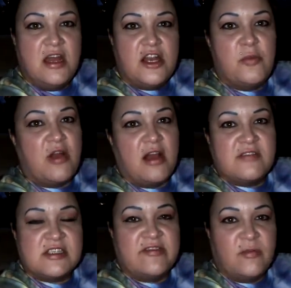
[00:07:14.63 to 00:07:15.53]
no
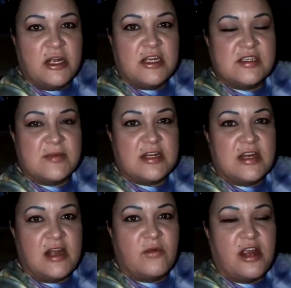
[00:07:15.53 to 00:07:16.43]
privacy for my husband
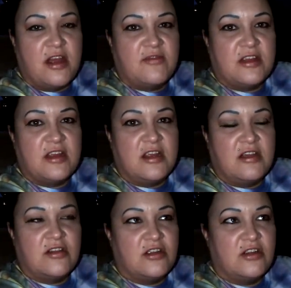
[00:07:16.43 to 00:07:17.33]
and I. We have to
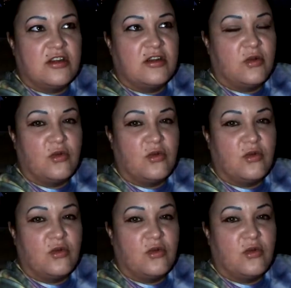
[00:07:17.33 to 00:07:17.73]
either